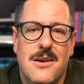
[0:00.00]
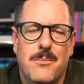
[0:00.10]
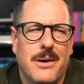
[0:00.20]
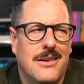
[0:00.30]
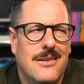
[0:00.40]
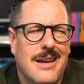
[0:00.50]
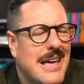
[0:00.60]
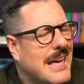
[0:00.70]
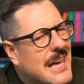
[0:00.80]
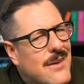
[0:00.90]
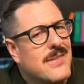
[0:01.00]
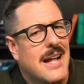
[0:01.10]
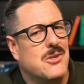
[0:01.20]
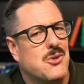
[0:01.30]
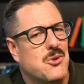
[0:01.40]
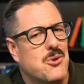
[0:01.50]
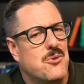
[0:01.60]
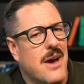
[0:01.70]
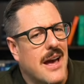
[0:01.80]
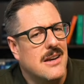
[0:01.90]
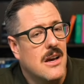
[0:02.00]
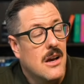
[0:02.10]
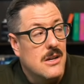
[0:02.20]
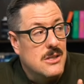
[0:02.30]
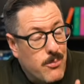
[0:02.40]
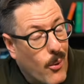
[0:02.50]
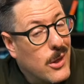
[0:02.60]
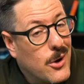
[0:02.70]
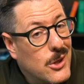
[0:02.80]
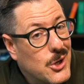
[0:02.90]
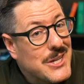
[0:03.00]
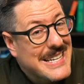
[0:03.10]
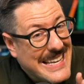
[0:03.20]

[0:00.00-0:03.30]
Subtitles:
But if that's true, and spoiler alert,